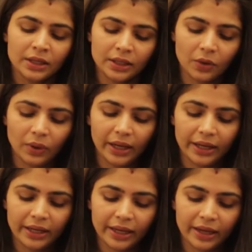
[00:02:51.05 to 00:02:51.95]
Now
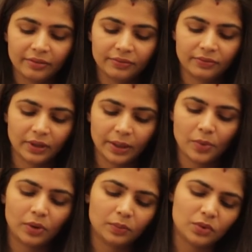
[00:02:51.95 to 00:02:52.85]

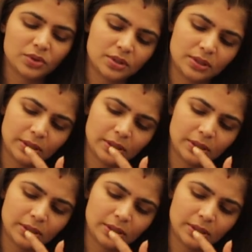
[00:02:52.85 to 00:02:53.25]
I'm almost